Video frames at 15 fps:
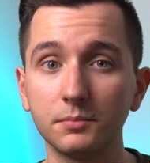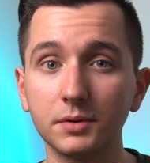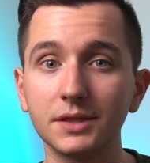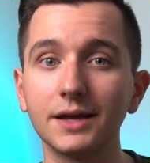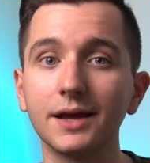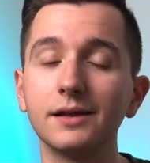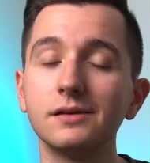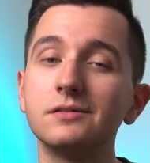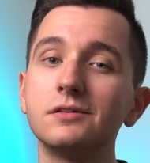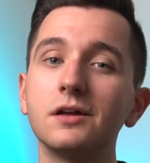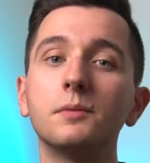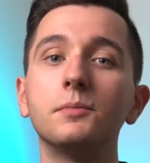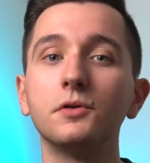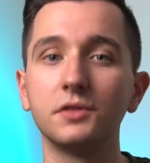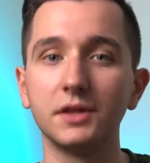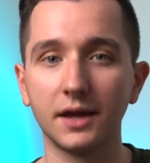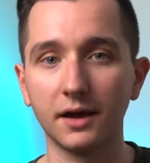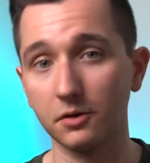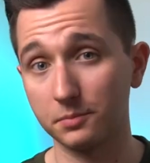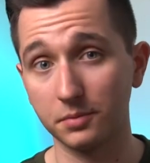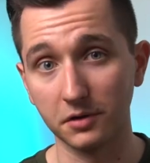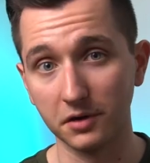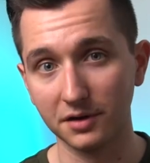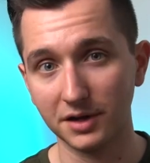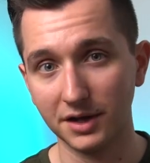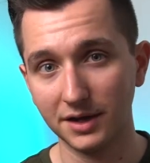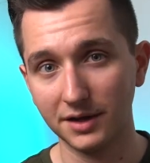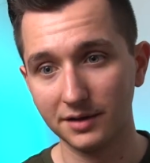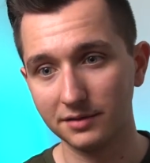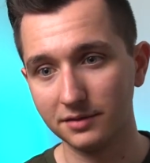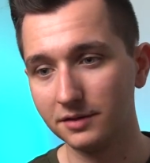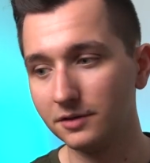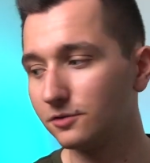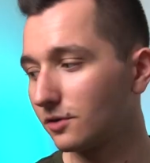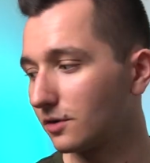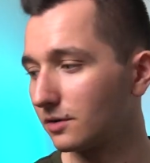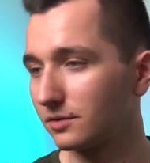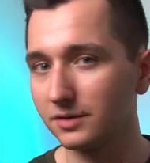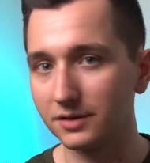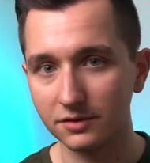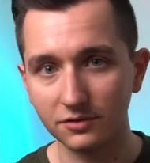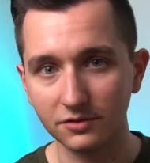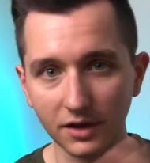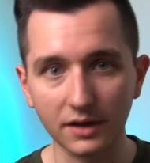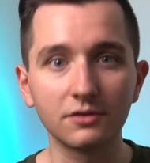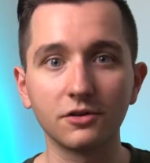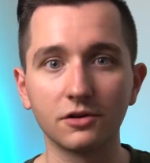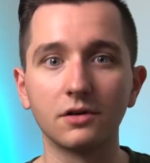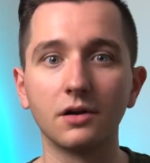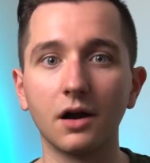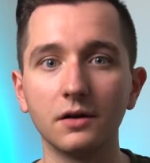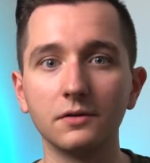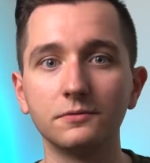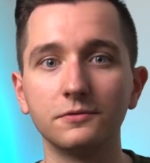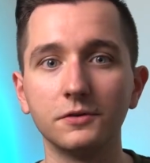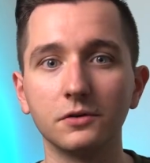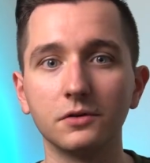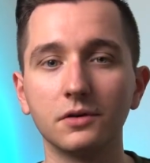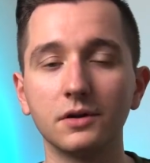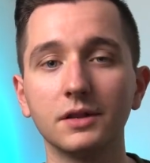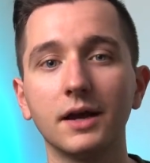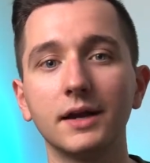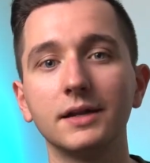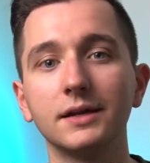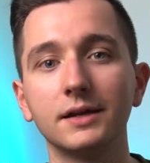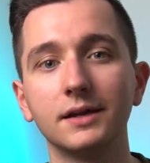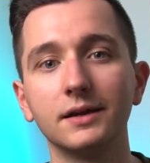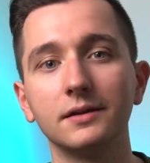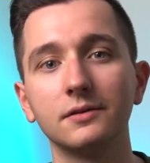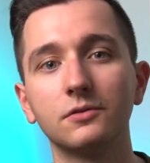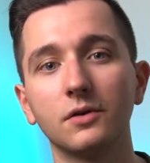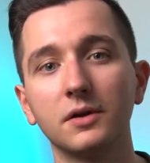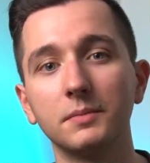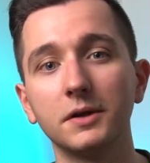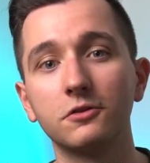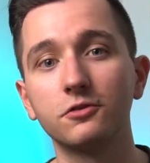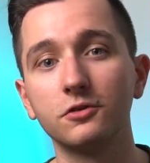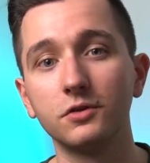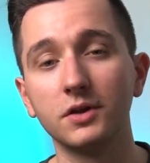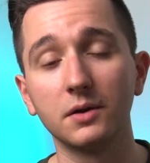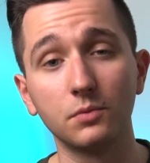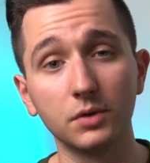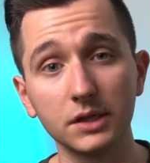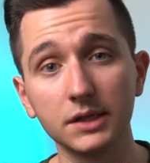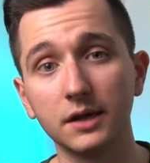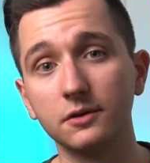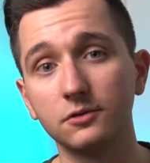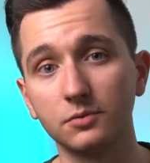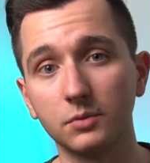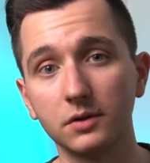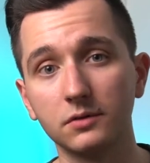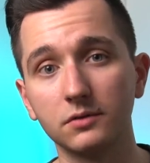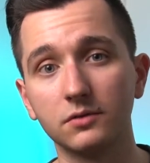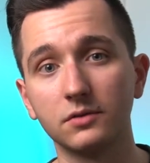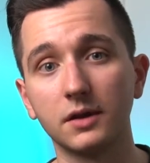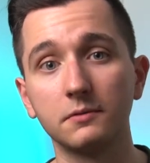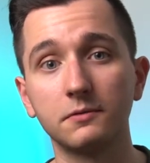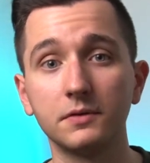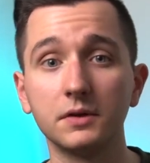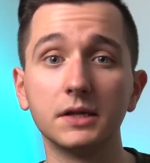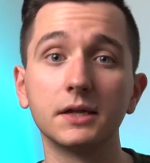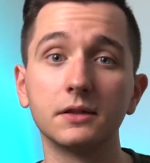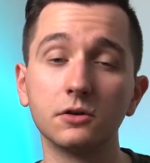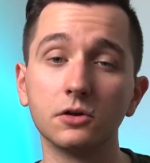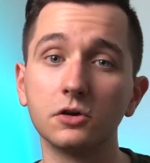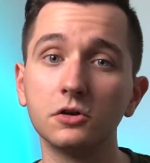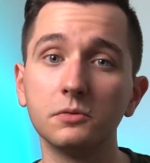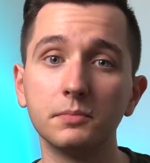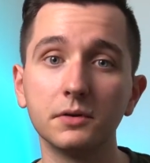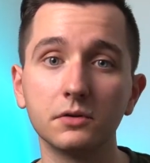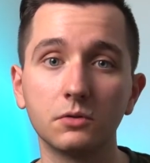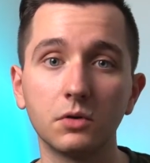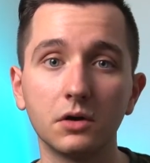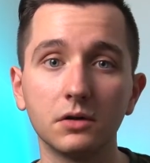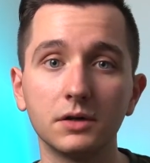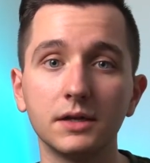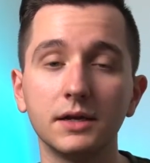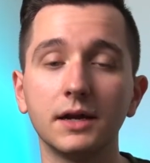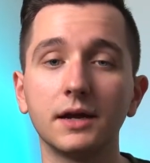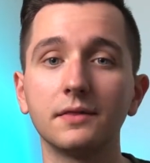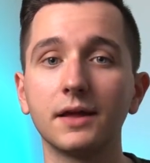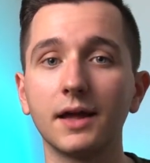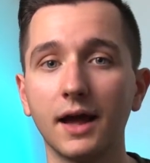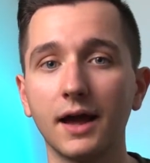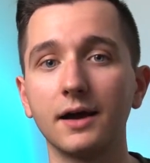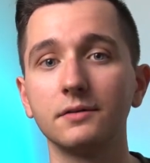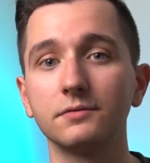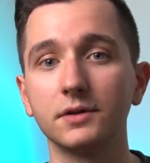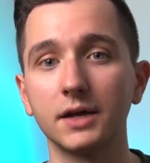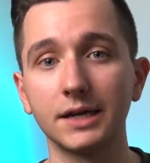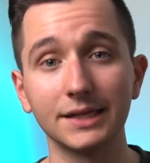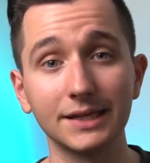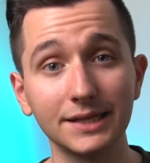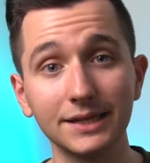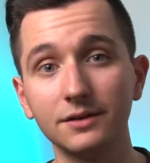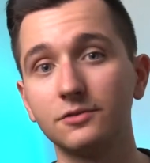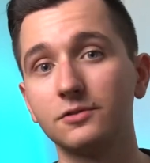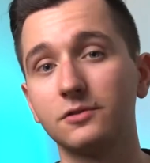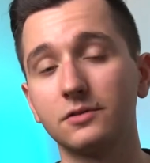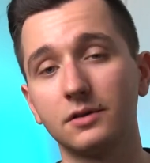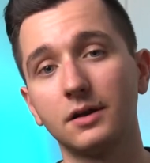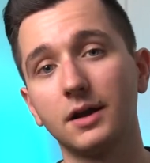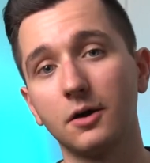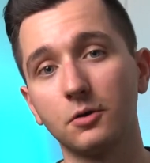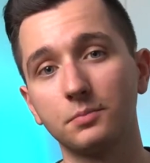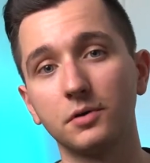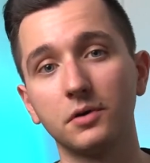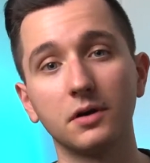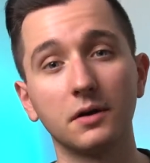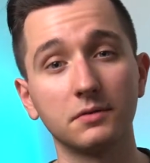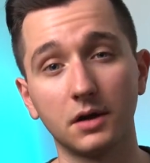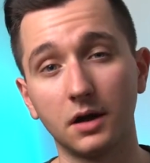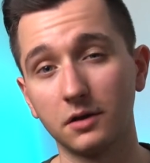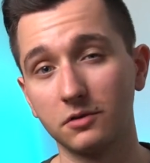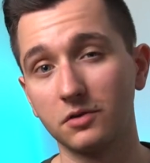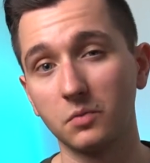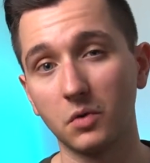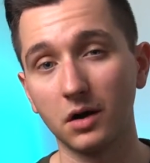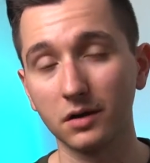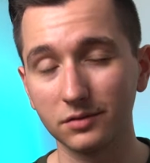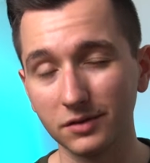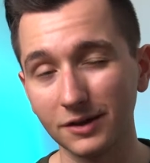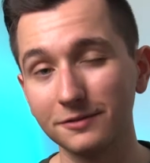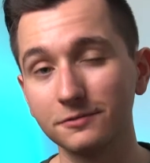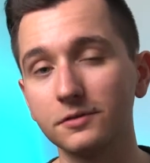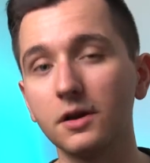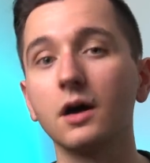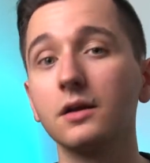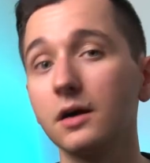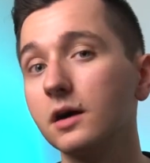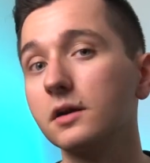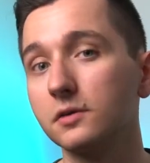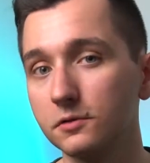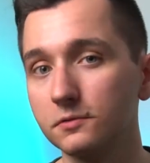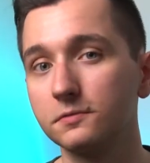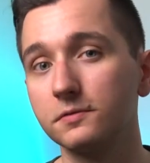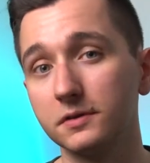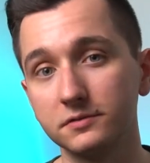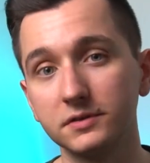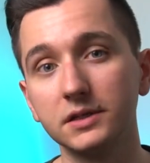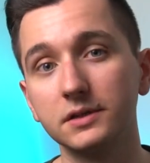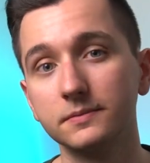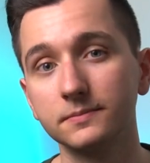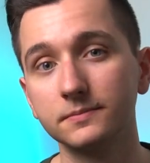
but they had double the output. These are the center of your lighting kit, so I'd make sure you get really nice ones that feel like they're a good build quality and they have at least an output of 100 watts, if not 150.